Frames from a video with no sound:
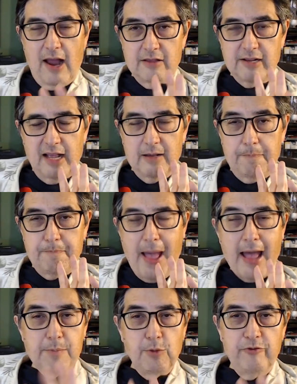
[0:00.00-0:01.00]
a, a
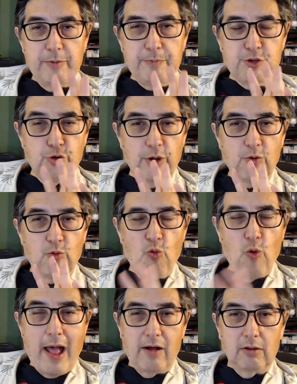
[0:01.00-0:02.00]
bad movie doing
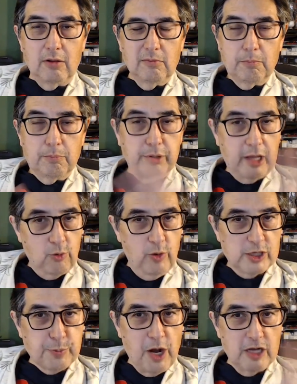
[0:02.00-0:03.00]
well, Blair
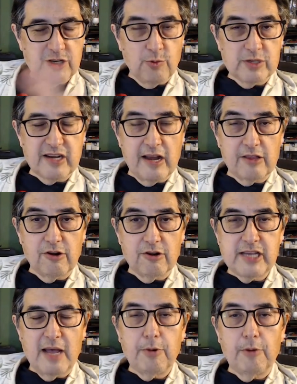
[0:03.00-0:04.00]
Witch Project was another
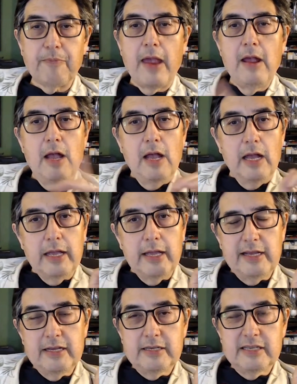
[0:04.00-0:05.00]
example,
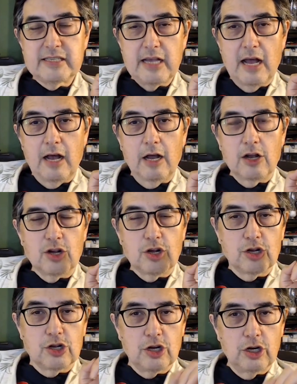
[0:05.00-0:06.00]
is a
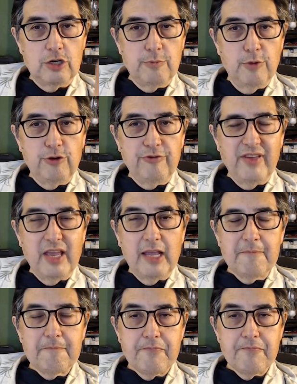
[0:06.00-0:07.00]
good
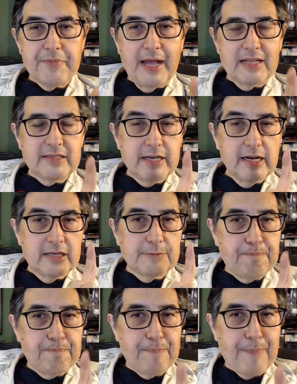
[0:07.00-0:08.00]
movie that does
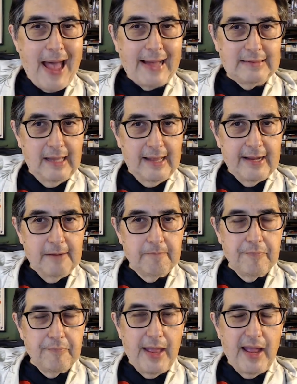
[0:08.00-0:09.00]
badly.
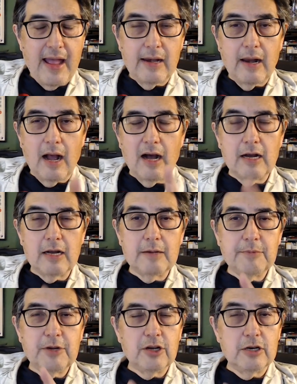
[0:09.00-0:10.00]
And
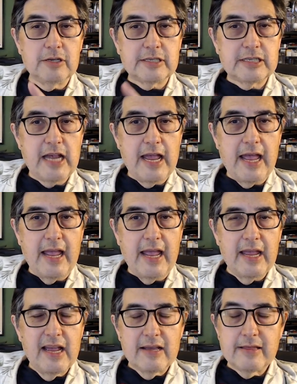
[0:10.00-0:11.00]
I'm going to
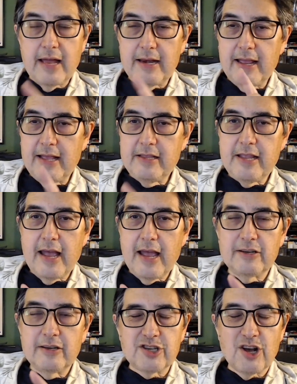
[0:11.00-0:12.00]
say that
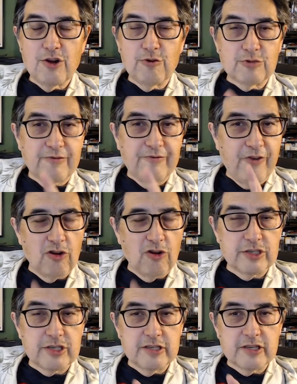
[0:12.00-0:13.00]
Indiana Jones
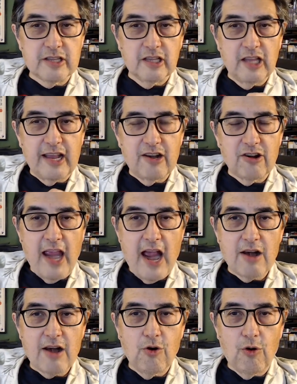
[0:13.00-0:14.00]
falls into the later
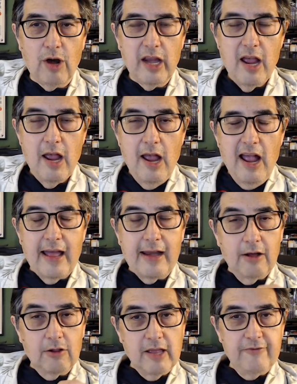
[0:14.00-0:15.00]
category. And
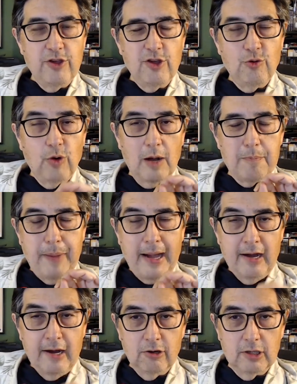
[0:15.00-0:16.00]
I'll give you a
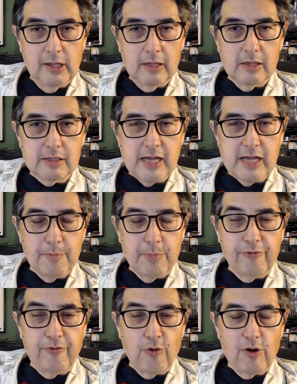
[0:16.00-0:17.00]
parallel
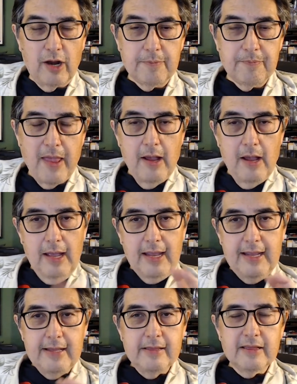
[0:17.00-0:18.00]
example for it.
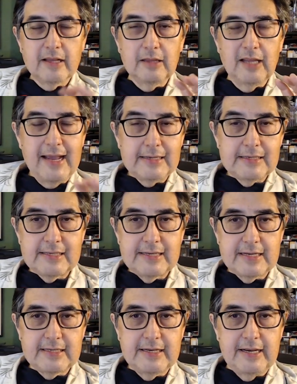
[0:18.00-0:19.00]
In the late
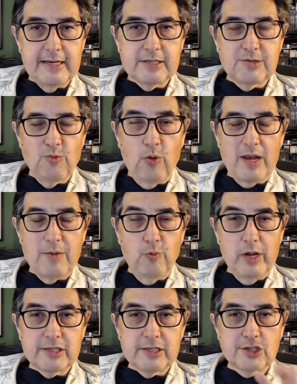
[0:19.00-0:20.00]
60s, when
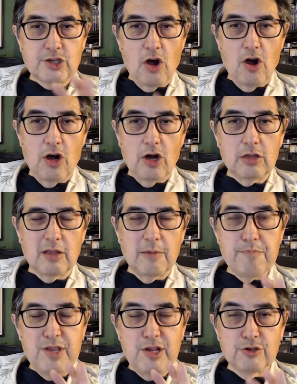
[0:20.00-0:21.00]
we saw the
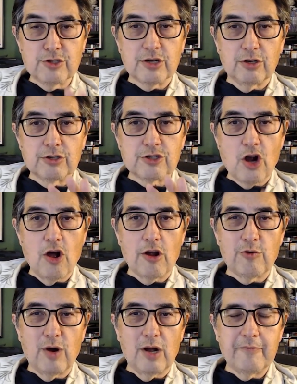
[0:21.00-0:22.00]
musical
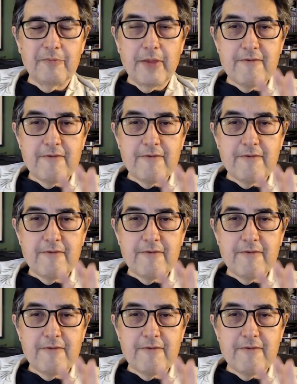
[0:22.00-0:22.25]
genre